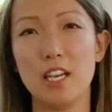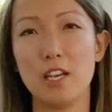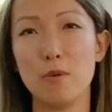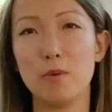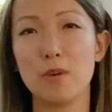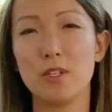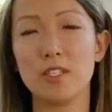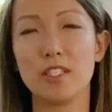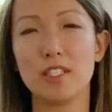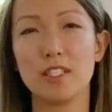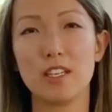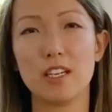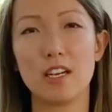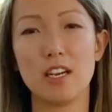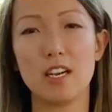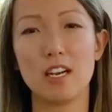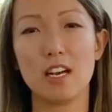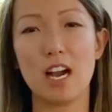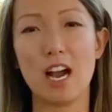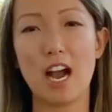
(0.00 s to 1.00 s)
was
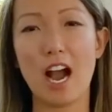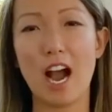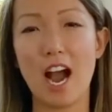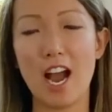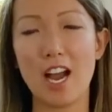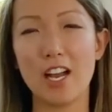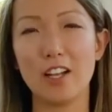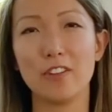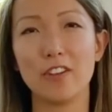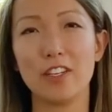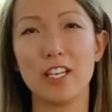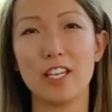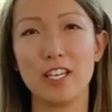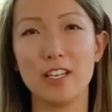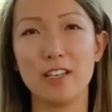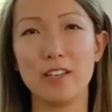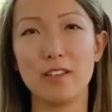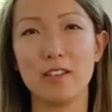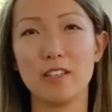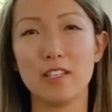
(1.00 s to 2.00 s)
a
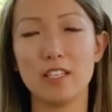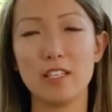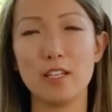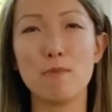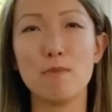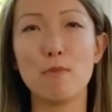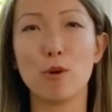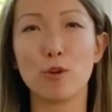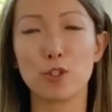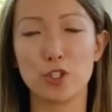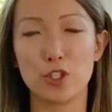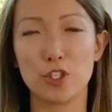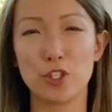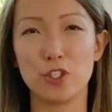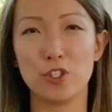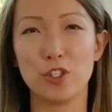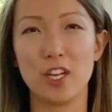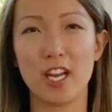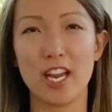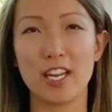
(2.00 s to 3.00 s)
highly
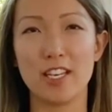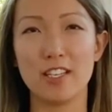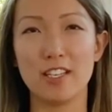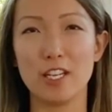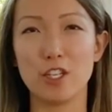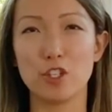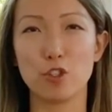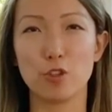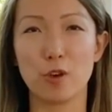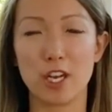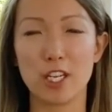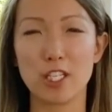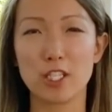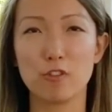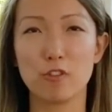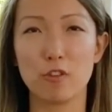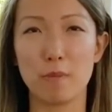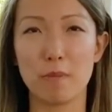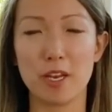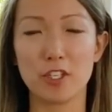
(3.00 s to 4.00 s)
emotional and
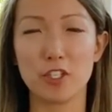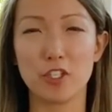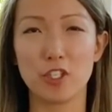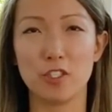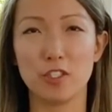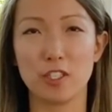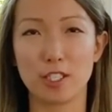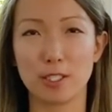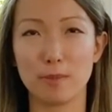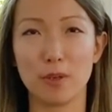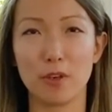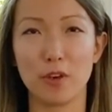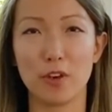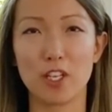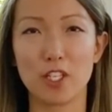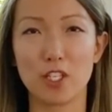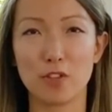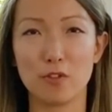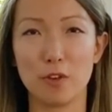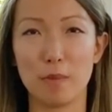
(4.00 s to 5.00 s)
transformational
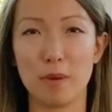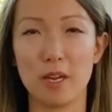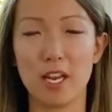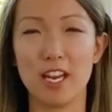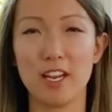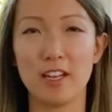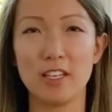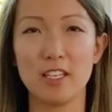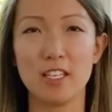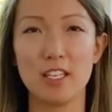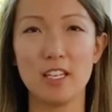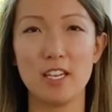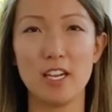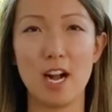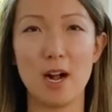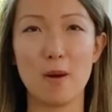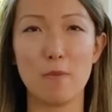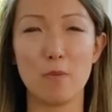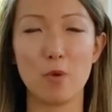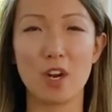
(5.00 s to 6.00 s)
experience for me.
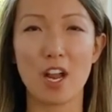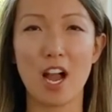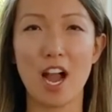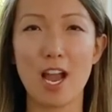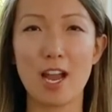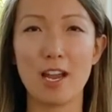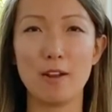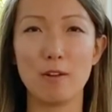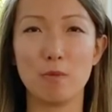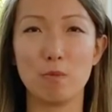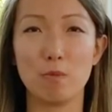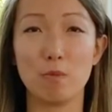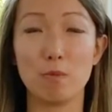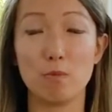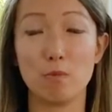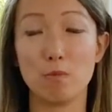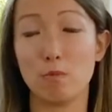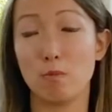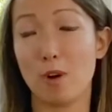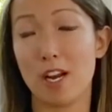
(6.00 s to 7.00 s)
When I
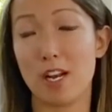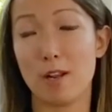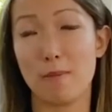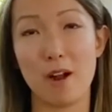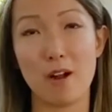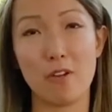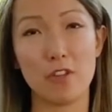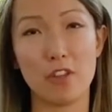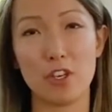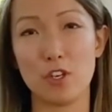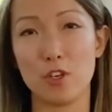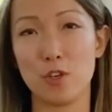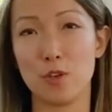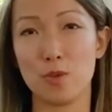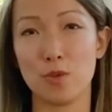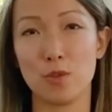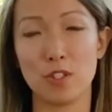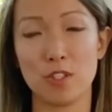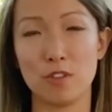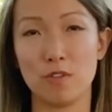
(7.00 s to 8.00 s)
read about the
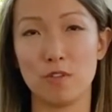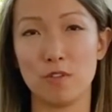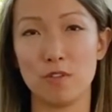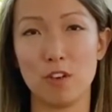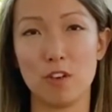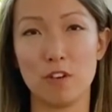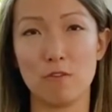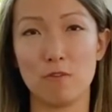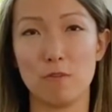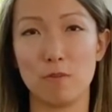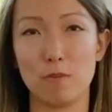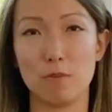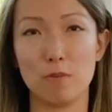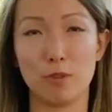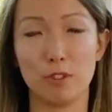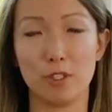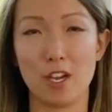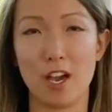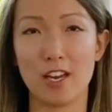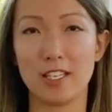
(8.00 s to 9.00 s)
news of
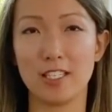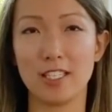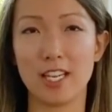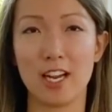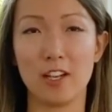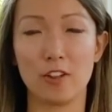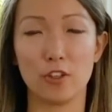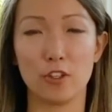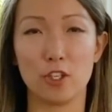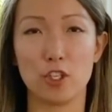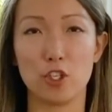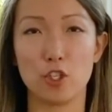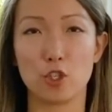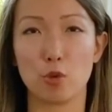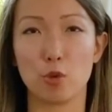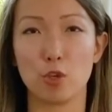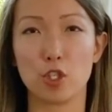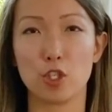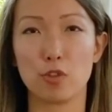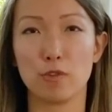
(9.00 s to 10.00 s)
Breonna Taylor and
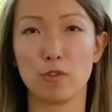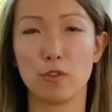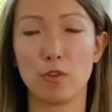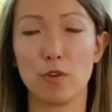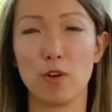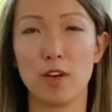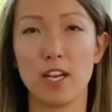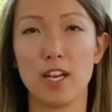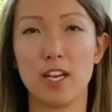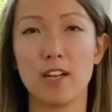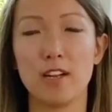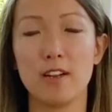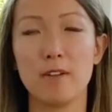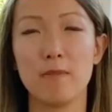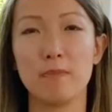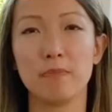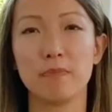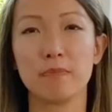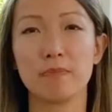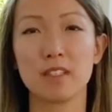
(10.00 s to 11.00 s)
George Floyd,
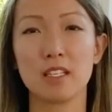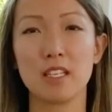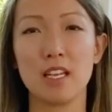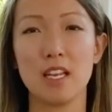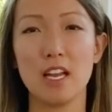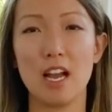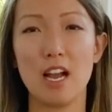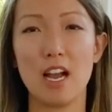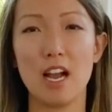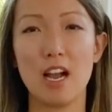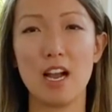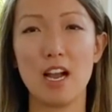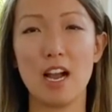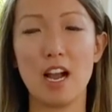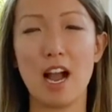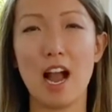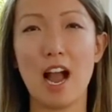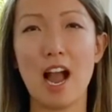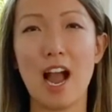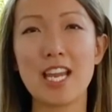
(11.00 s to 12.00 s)

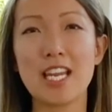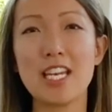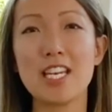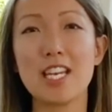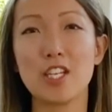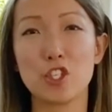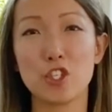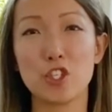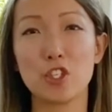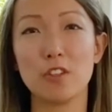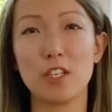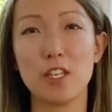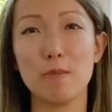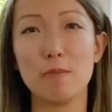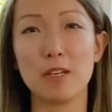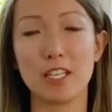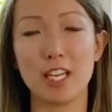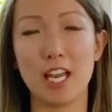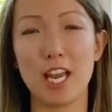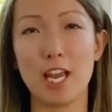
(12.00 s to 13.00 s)
I initially
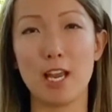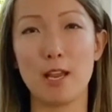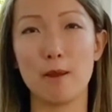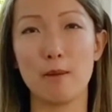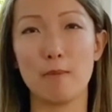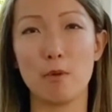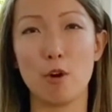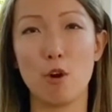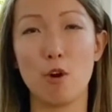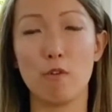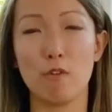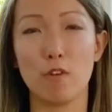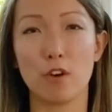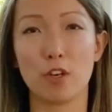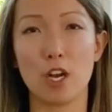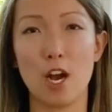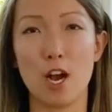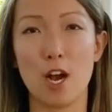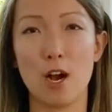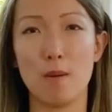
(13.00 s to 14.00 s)
became
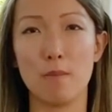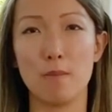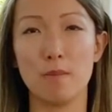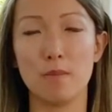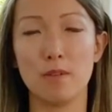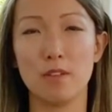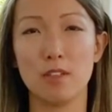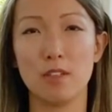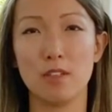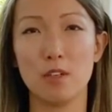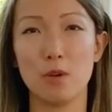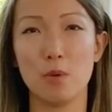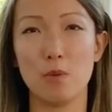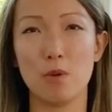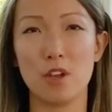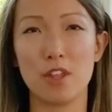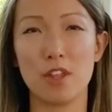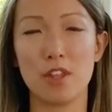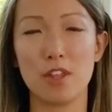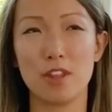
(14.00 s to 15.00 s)
overcome
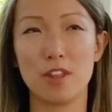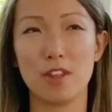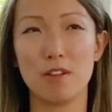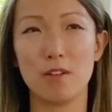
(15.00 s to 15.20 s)
with